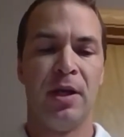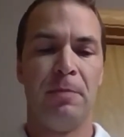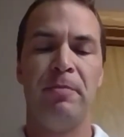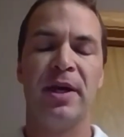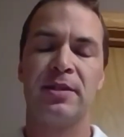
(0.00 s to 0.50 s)

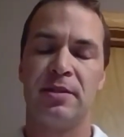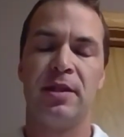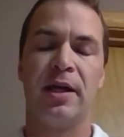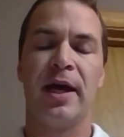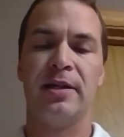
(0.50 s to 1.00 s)
mix
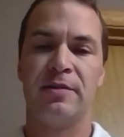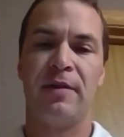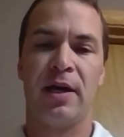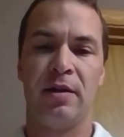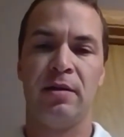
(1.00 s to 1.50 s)
the guys have
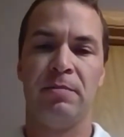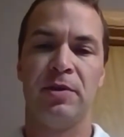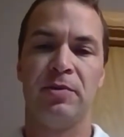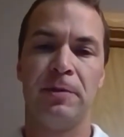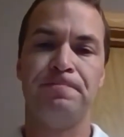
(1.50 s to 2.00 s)
had in
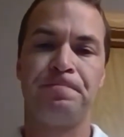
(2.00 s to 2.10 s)
between.